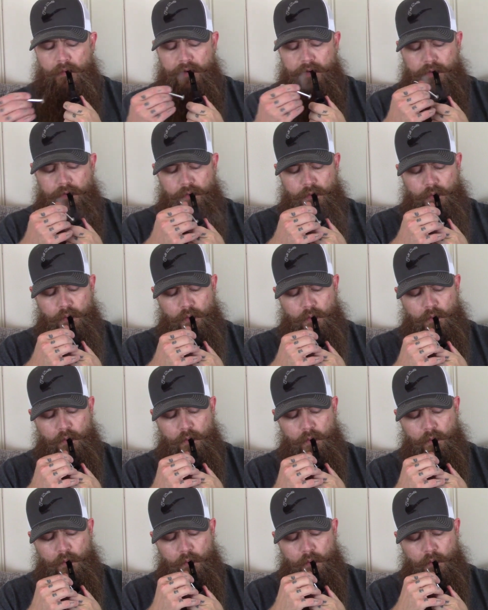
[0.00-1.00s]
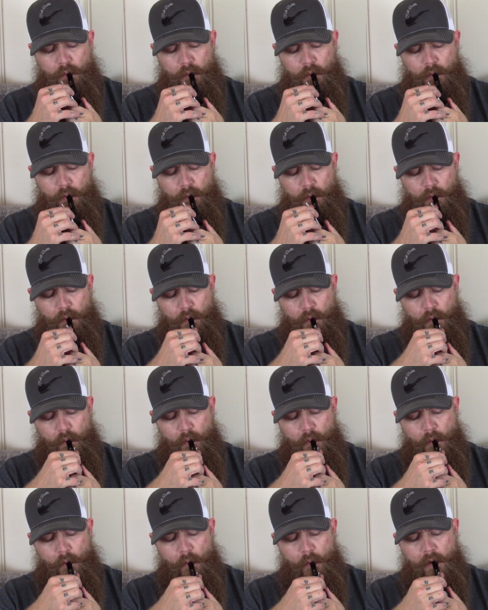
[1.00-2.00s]

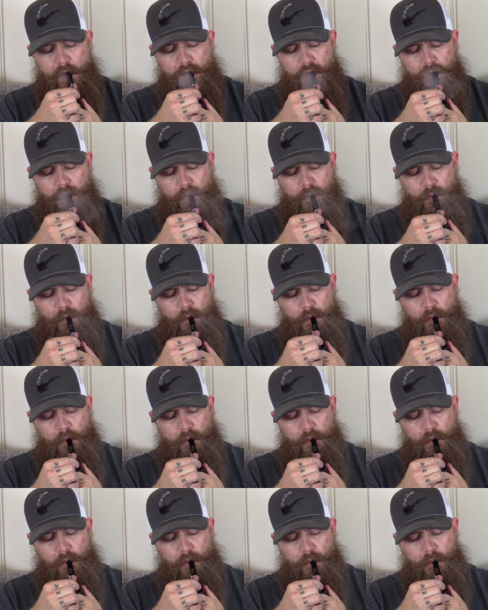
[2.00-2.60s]
(no one is talking)